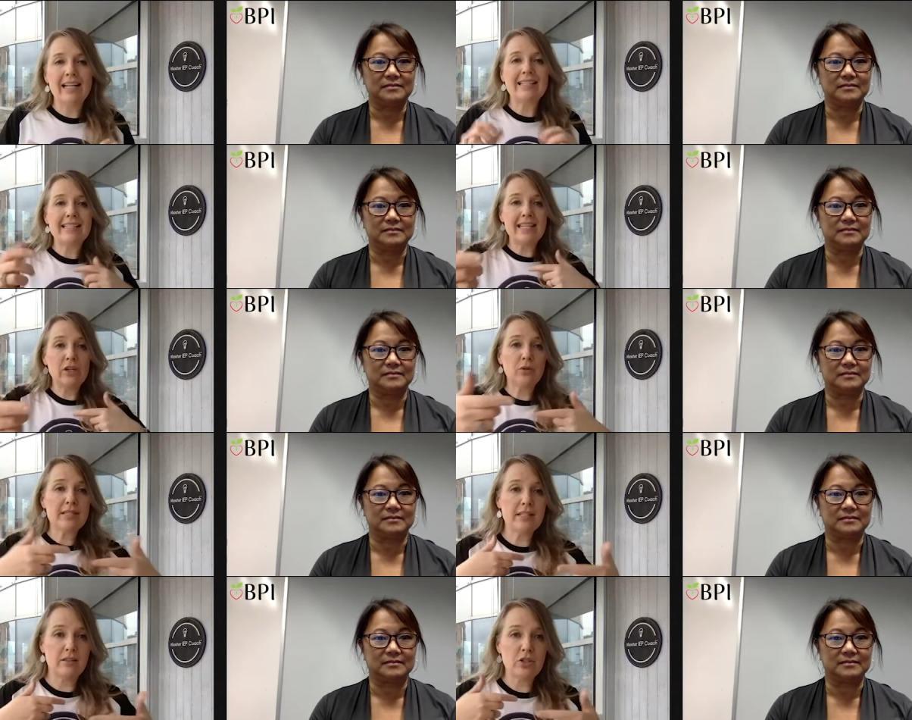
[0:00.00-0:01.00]
Speaker 1: on
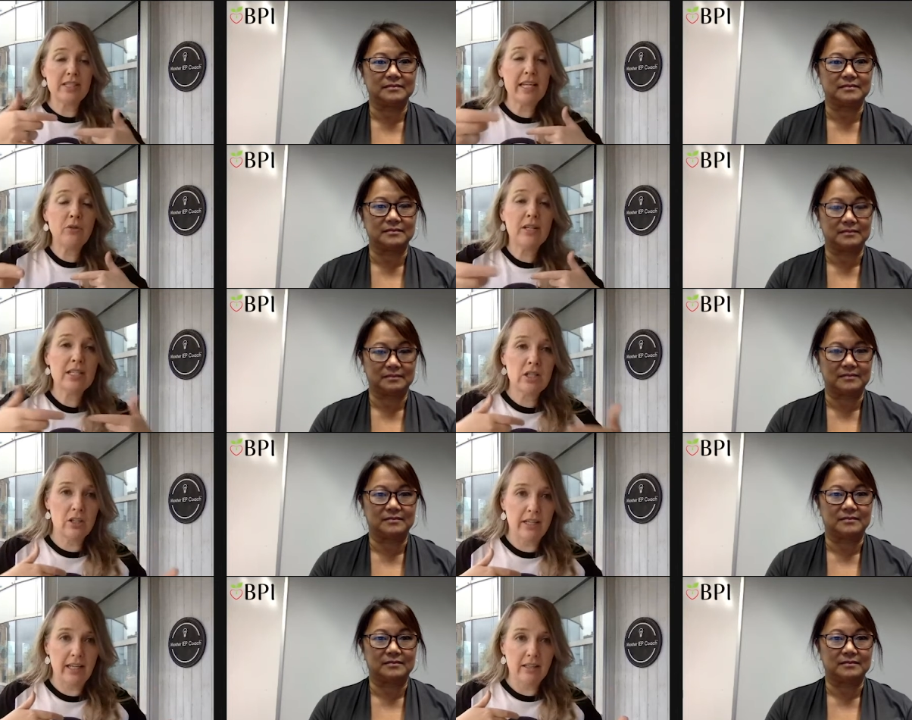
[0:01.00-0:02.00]
synchronous
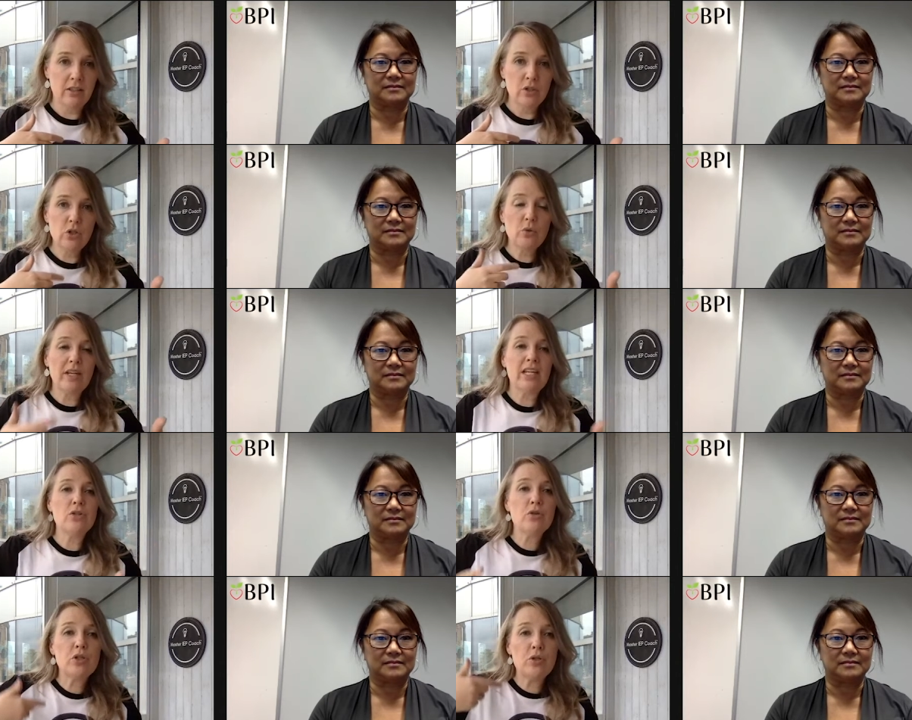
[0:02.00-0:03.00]
learning to
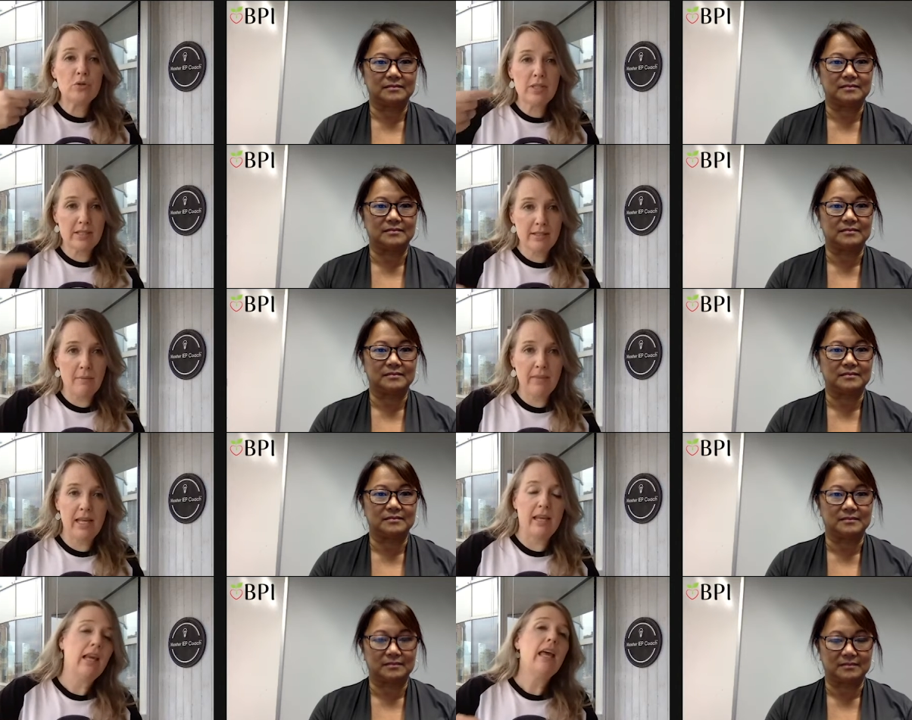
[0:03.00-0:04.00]
introduce
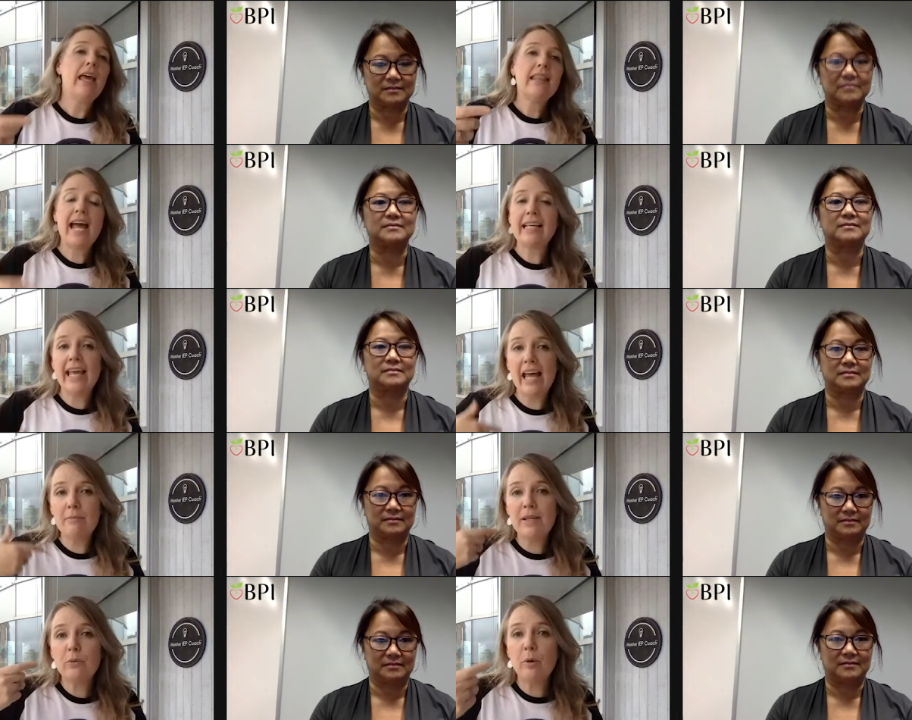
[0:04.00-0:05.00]
something that
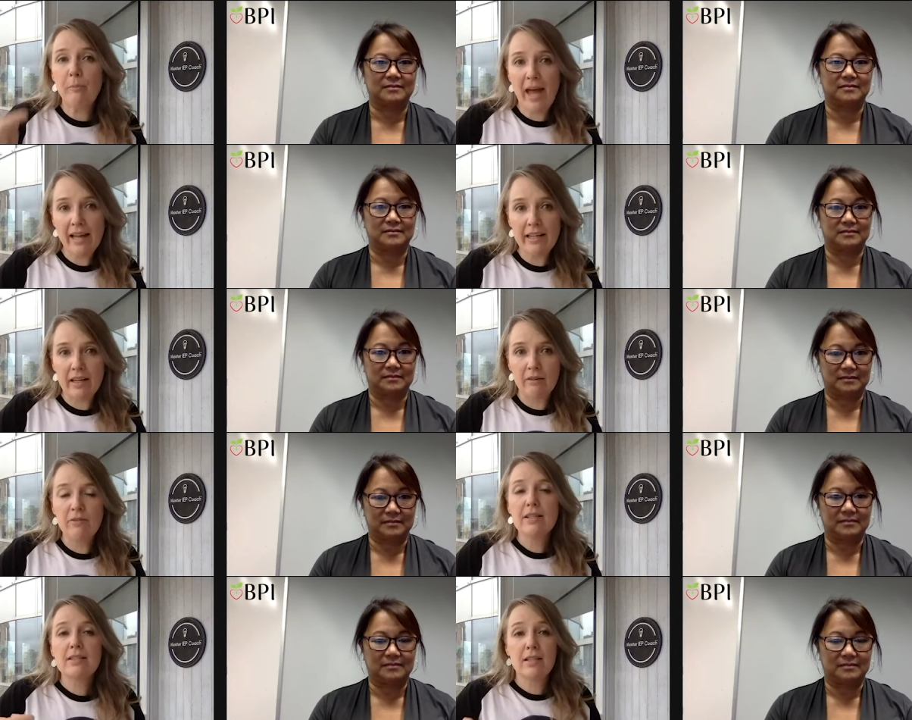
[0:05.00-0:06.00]
can be
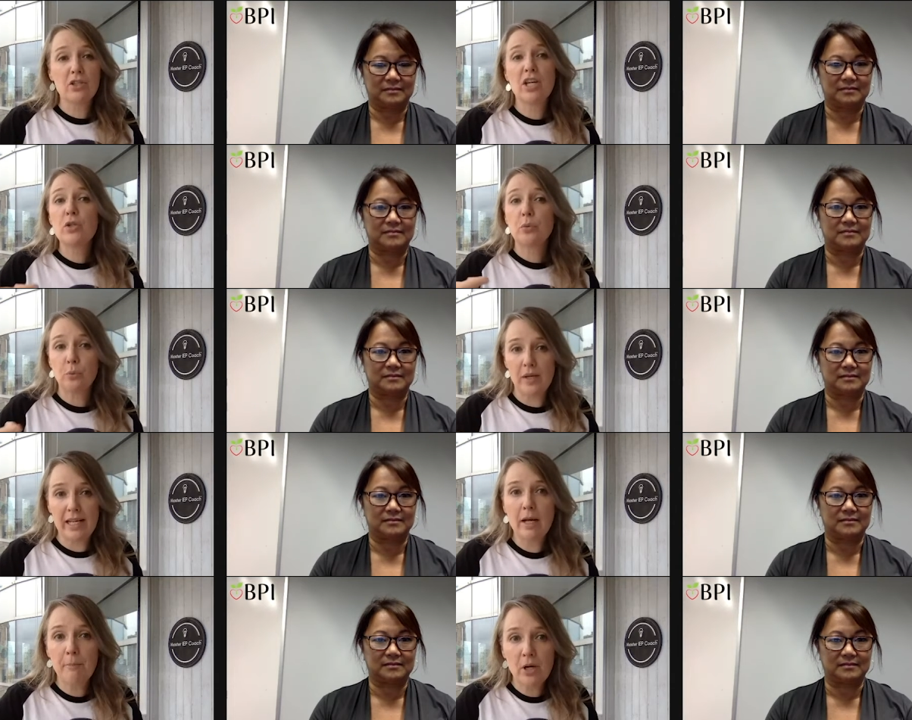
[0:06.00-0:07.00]
repetitive, such as
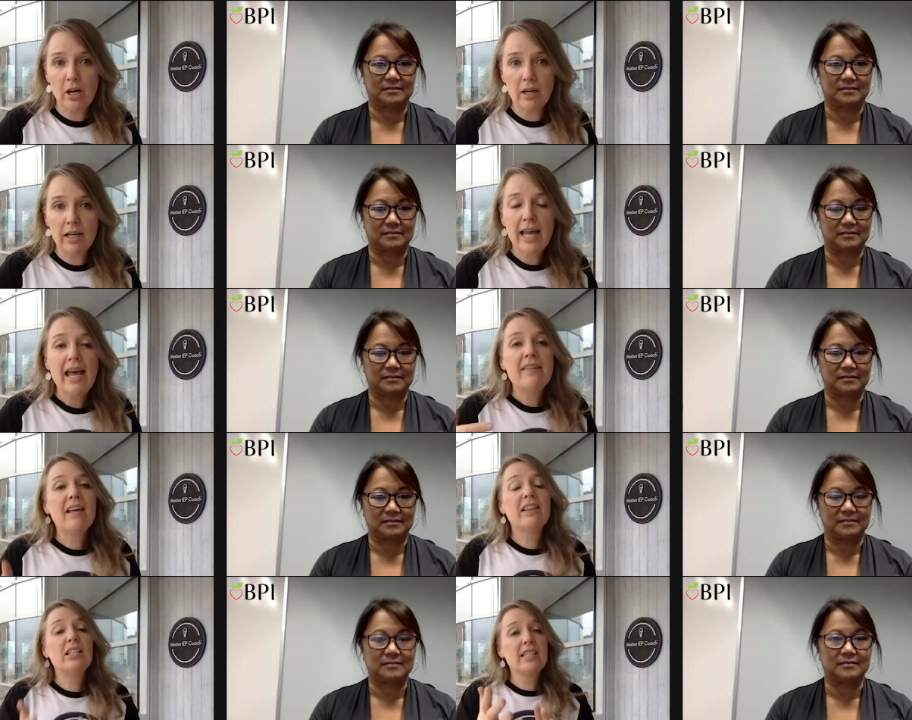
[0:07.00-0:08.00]
reading a book,
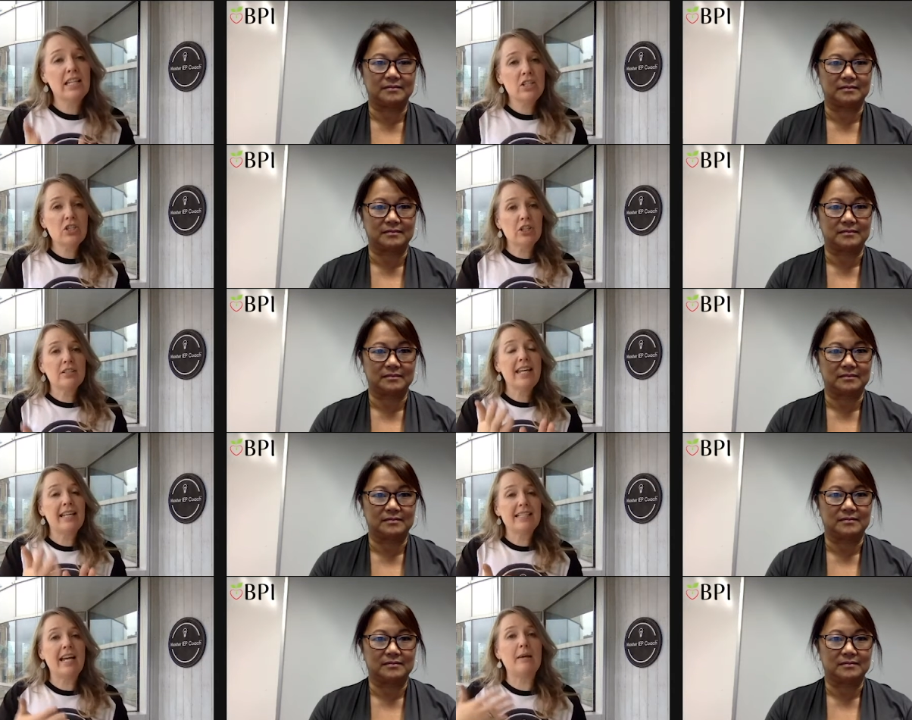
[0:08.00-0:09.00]
that the teacher
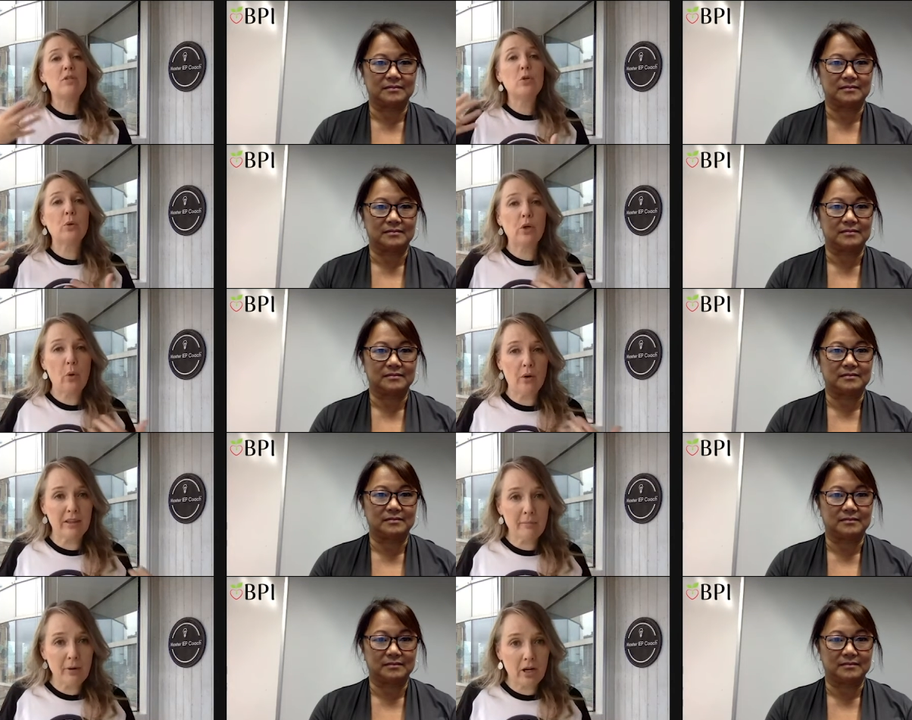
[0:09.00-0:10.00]
takes time to
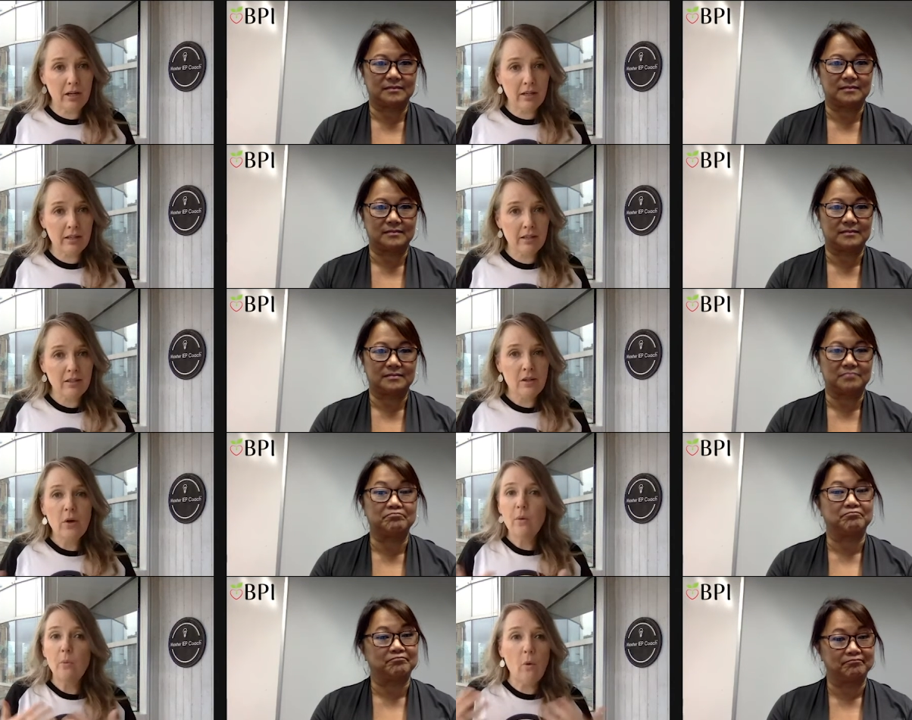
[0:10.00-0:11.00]
record the book
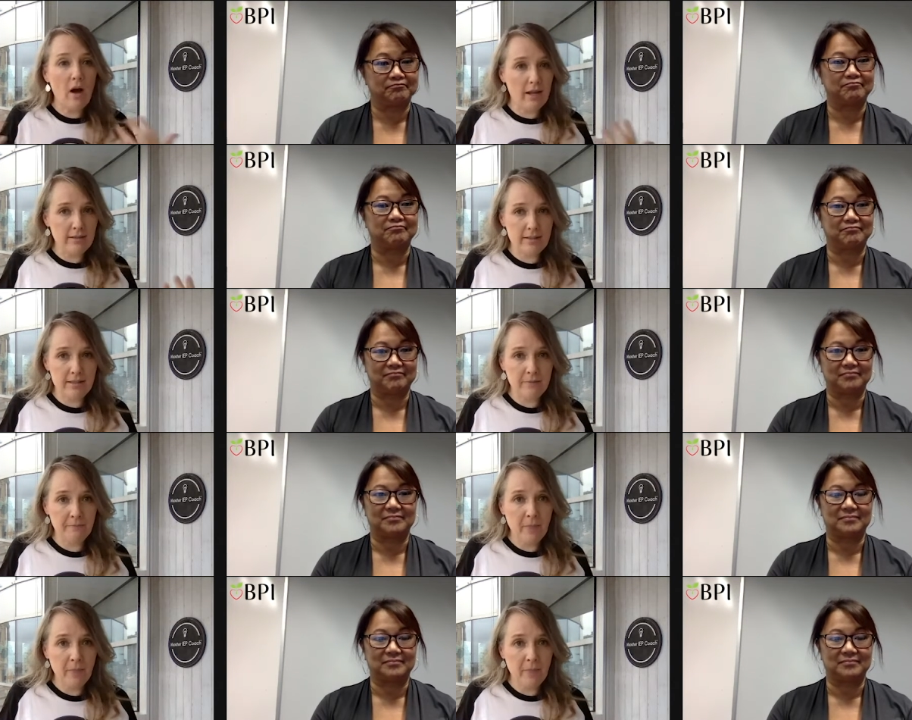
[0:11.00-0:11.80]
once.